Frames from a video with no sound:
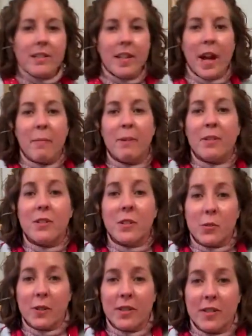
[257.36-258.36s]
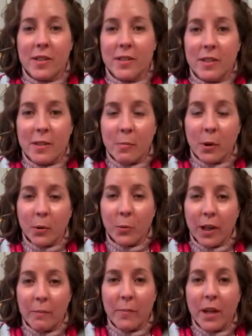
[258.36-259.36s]
SAP is Student Assistance
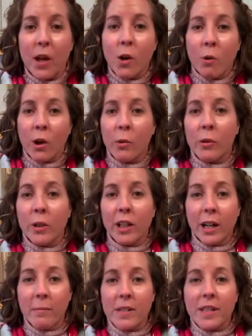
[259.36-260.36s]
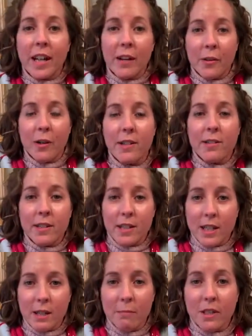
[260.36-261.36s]
Program, where we will come together as a
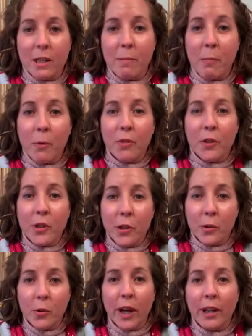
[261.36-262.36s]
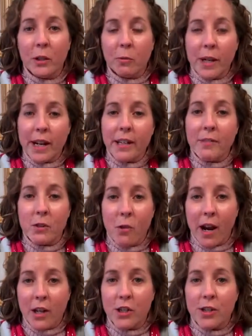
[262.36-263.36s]
team to come up with new and creative
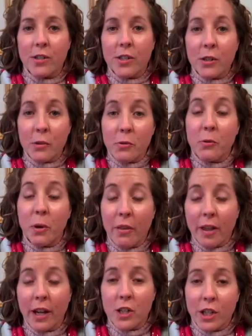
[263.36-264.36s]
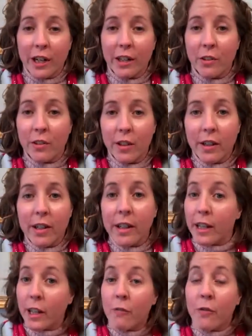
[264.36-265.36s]
strategies to use with that child.
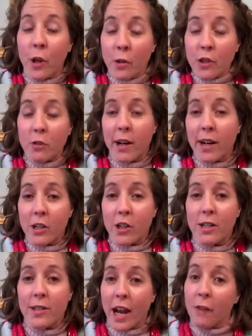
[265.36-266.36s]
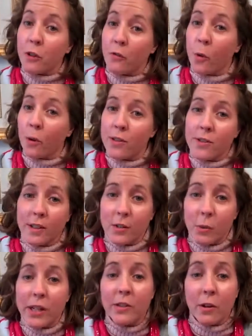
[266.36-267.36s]
If those strategies after 4 to
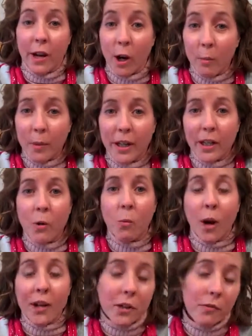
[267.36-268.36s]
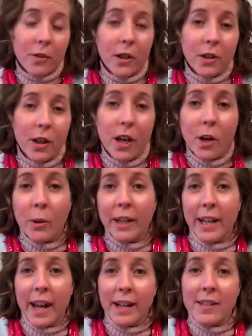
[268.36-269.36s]
6 weeks are helping, wonderful. We
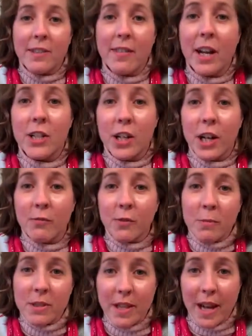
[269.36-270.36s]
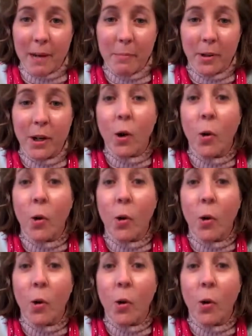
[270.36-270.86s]
can exit that child from SAP